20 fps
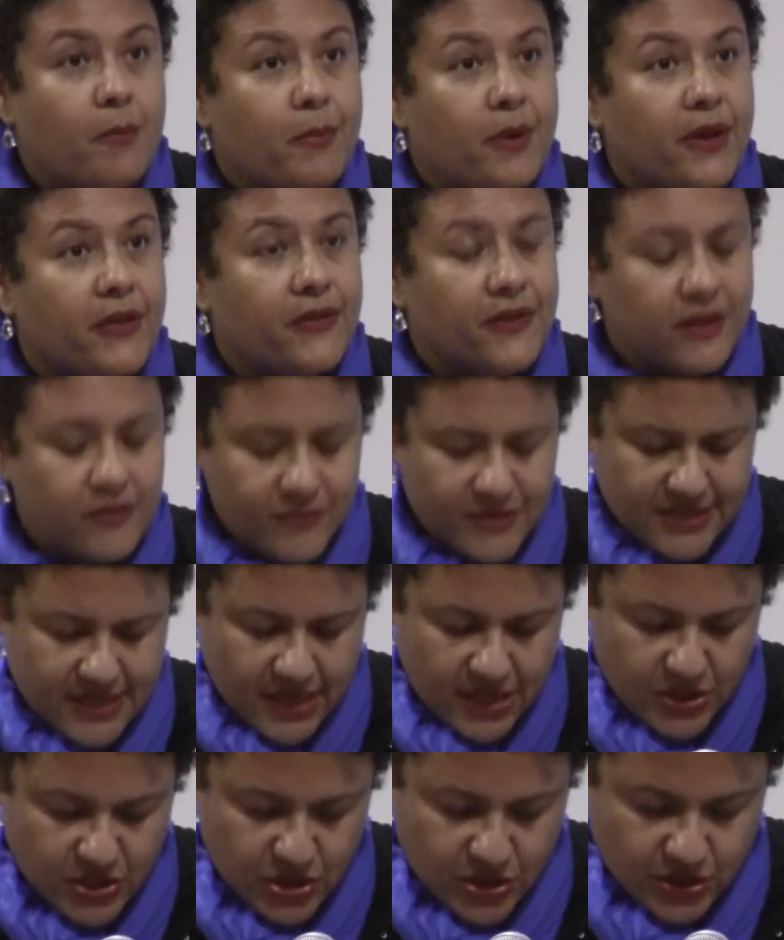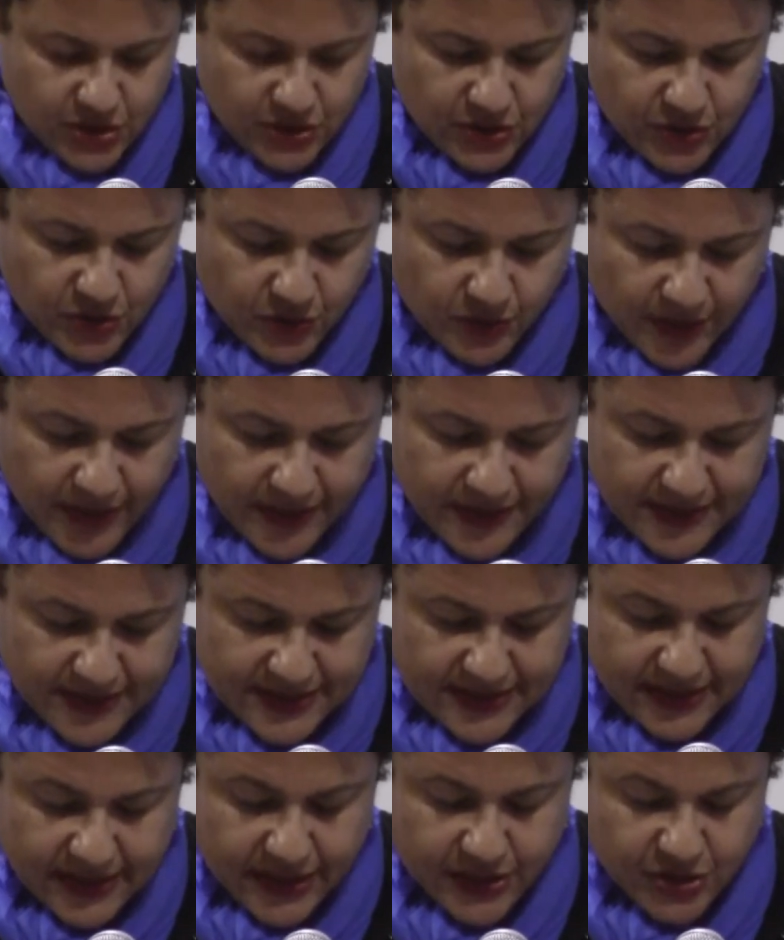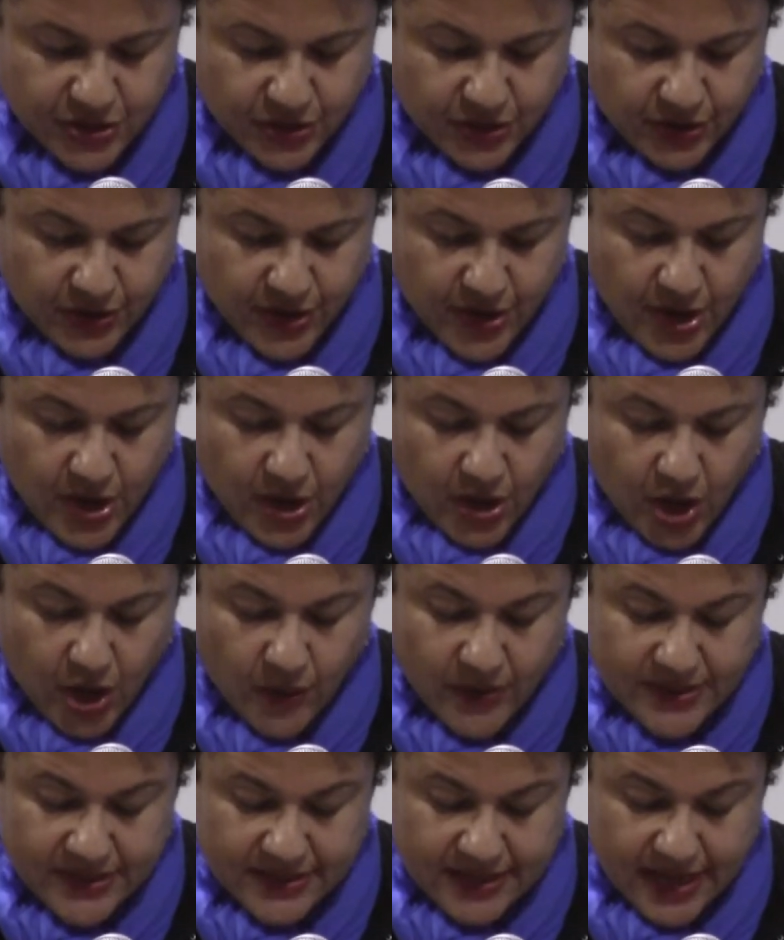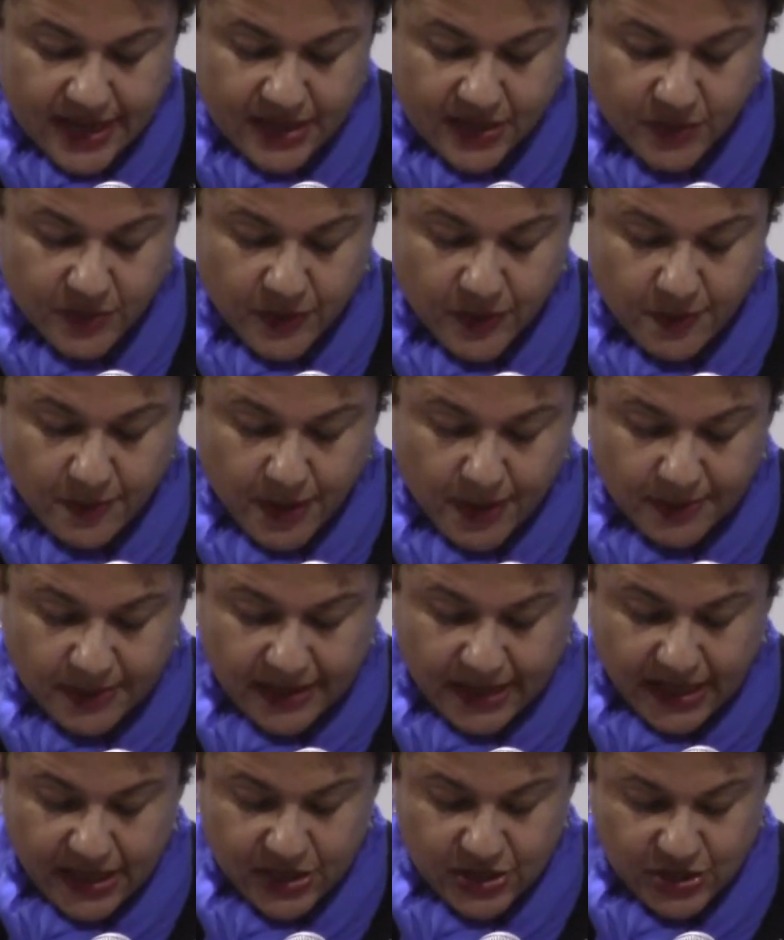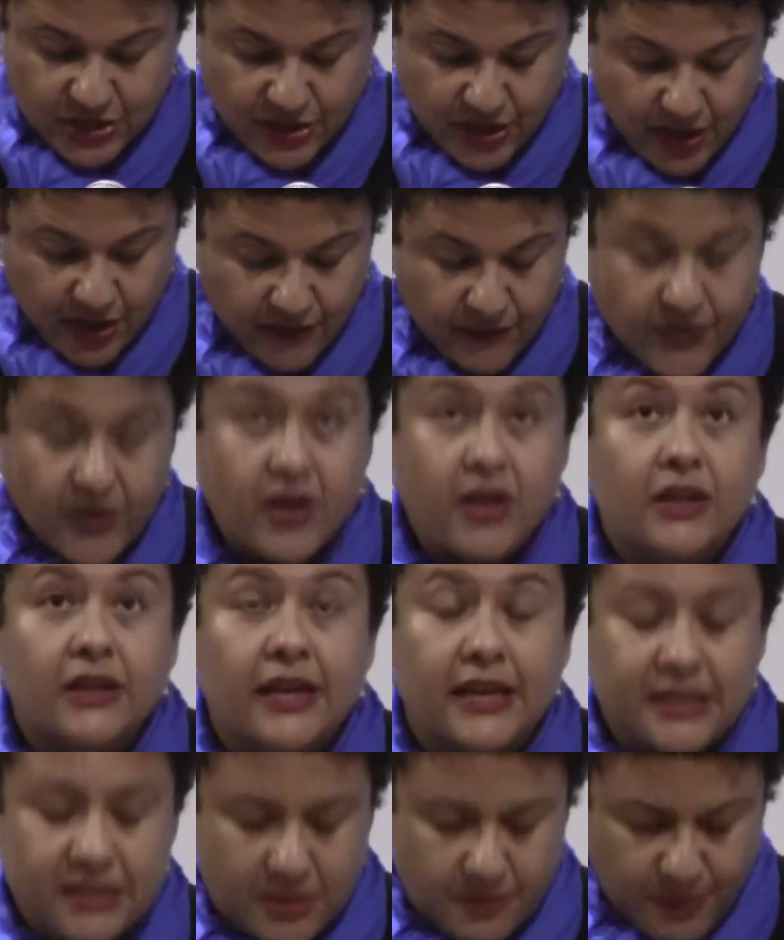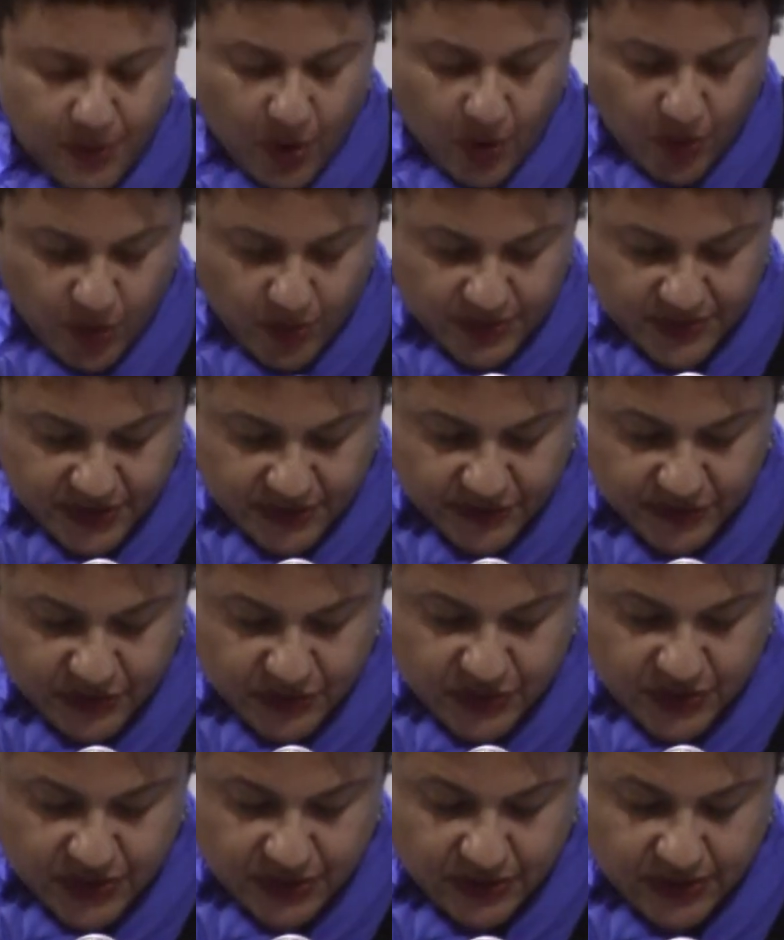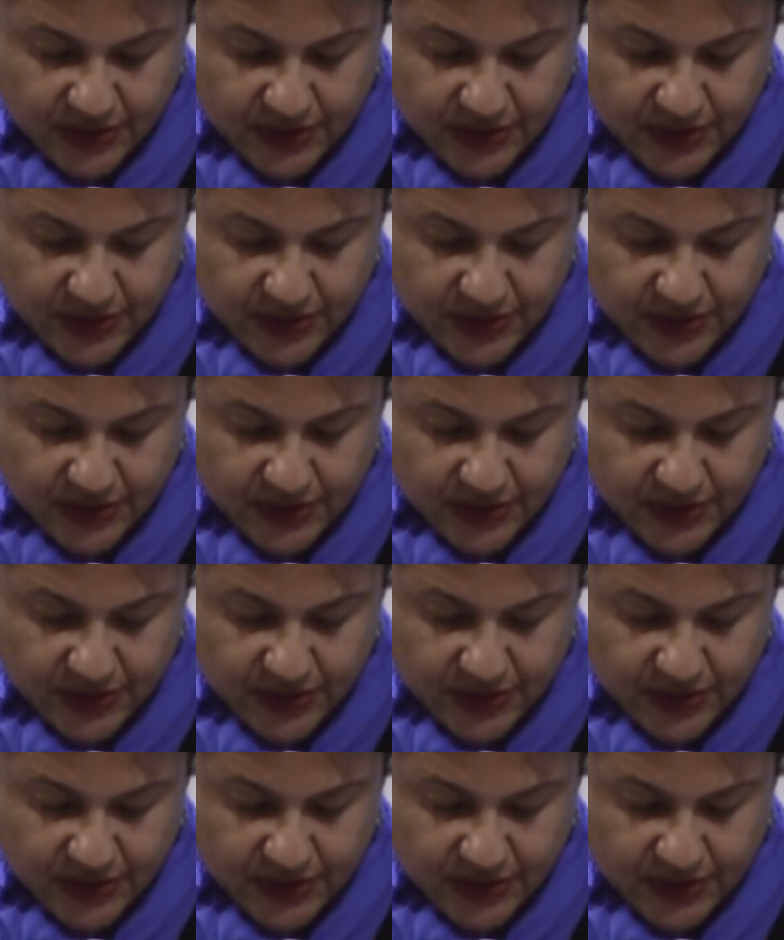But the invitation to write this lecture coincided with the publication of the collected poems of Lucille